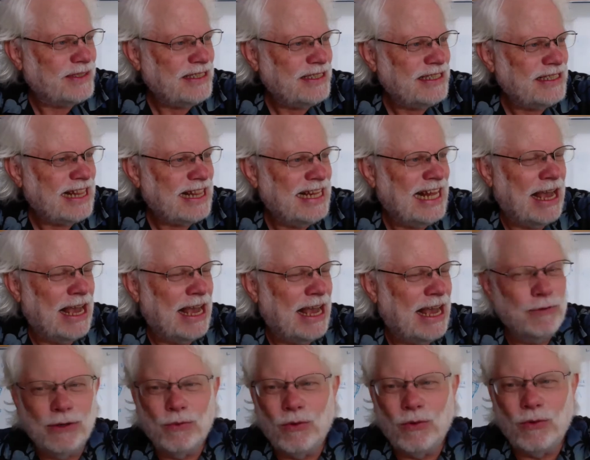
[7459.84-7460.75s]
I would
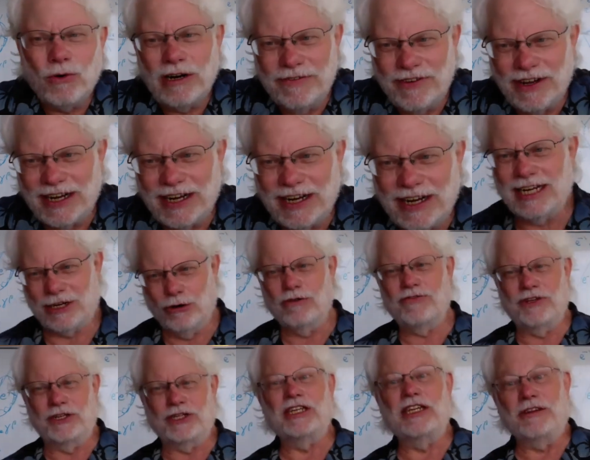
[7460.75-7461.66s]
worry if I got a
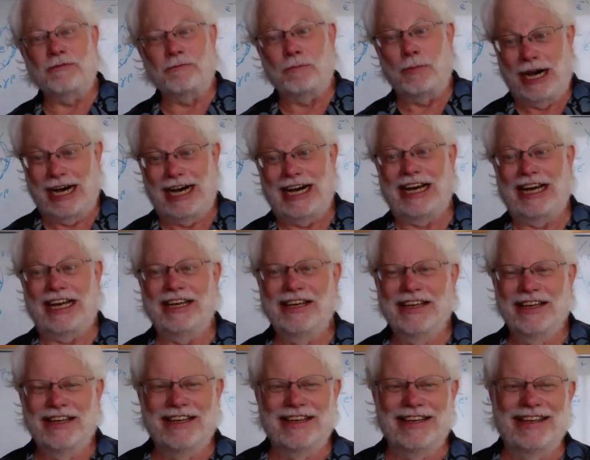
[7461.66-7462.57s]
coefficient of
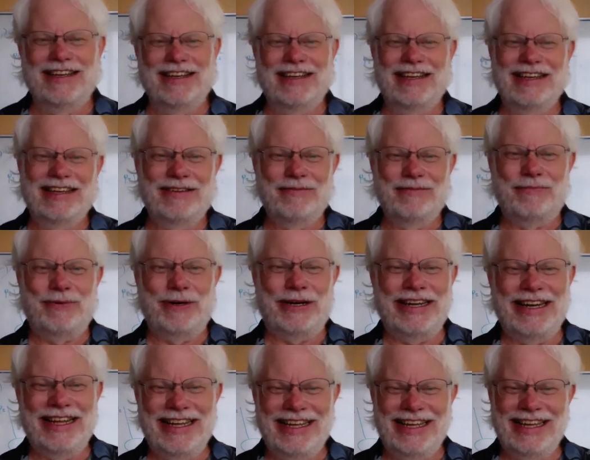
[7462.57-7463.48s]
pi,
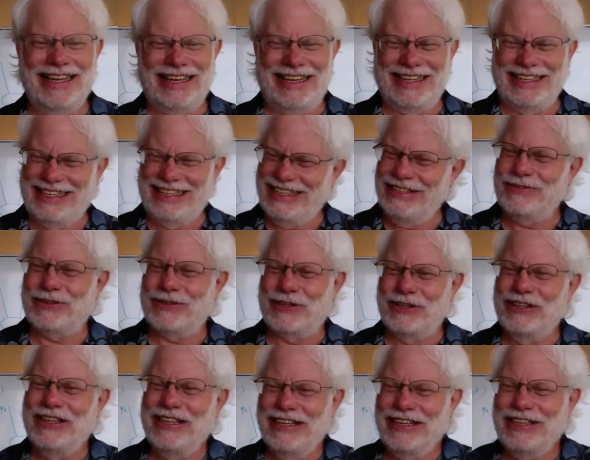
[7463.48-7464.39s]
but you
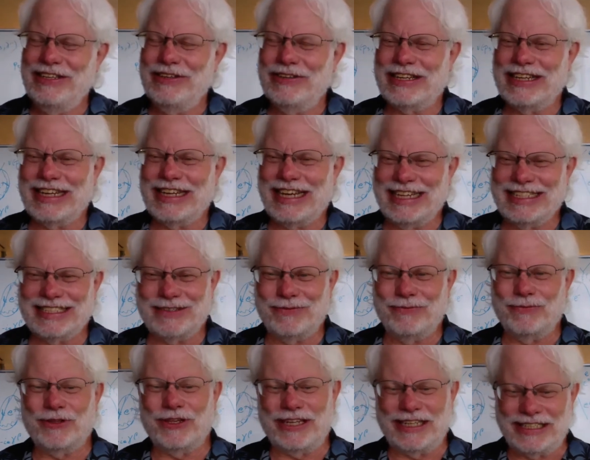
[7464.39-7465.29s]
can get
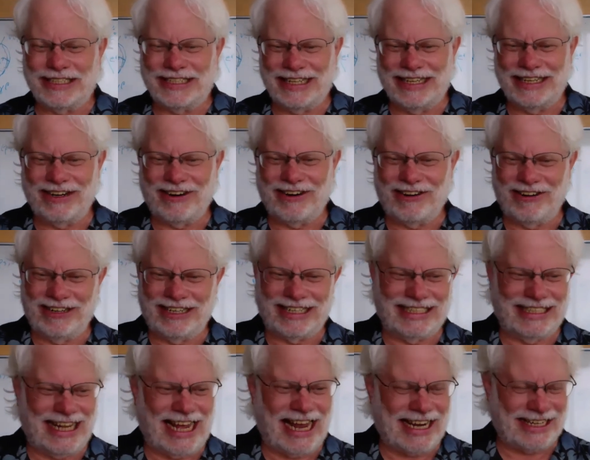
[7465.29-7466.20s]
some things that aren't
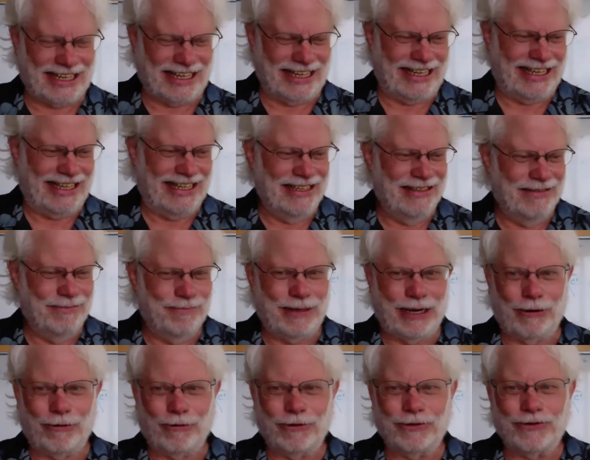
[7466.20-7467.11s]
exactly
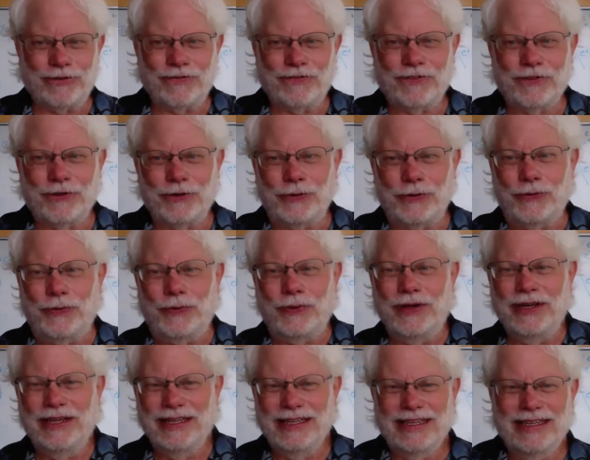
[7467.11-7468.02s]
powers of 2,
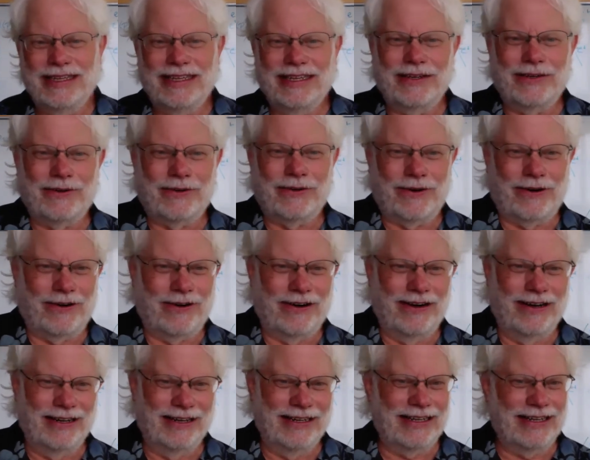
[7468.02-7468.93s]
or,
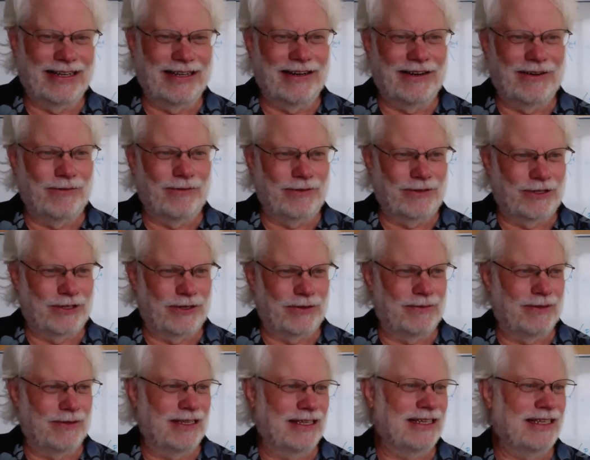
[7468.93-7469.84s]
you know,
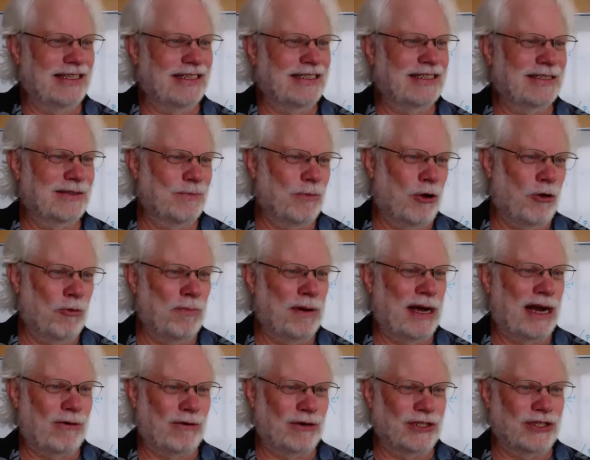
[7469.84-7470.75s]
some, small
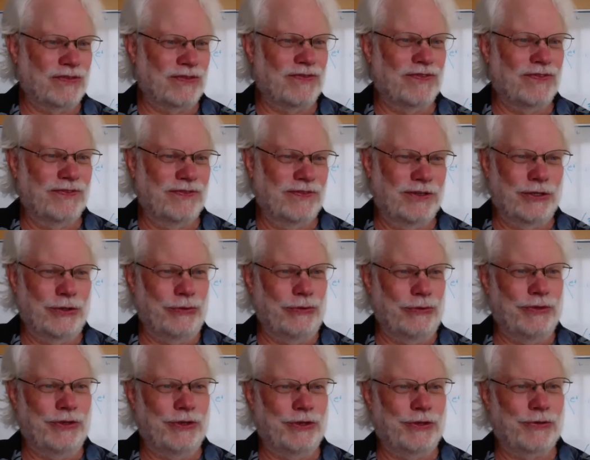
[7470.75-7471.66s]
powers of 2
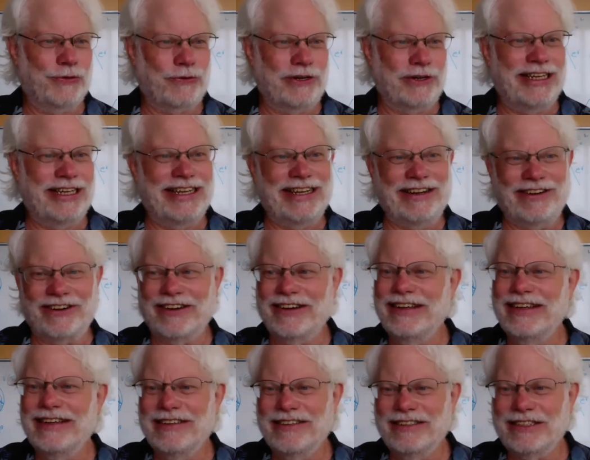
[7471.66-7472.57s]
and 3 or
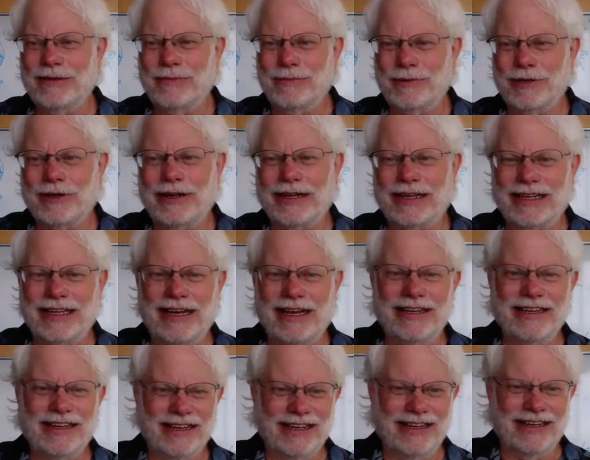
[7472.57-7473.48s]
something like
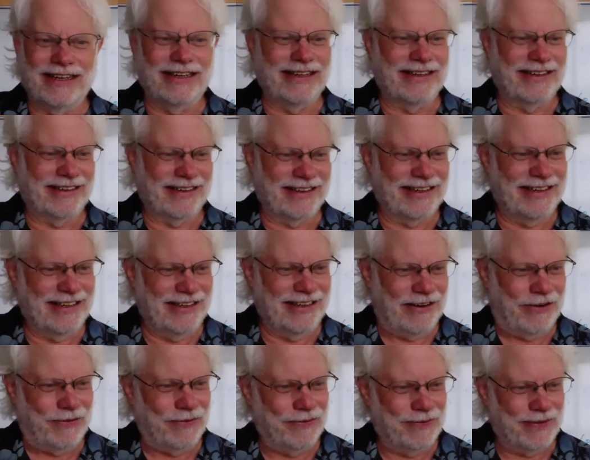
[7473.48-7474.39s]
that. You
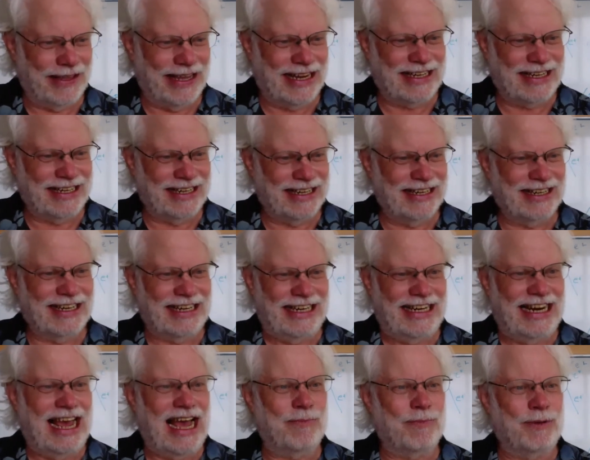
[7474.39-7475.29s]
know, that can
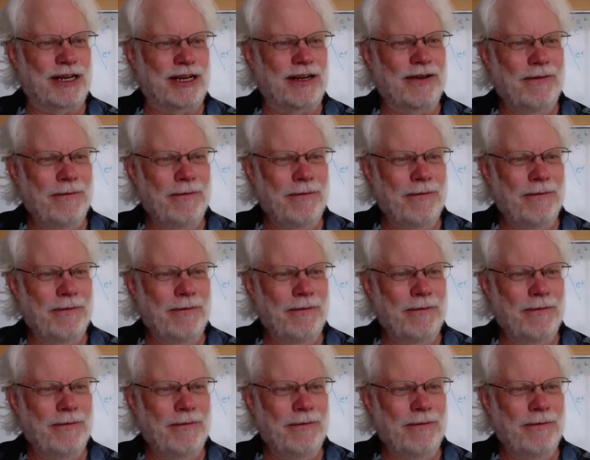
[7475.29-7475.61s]
happen.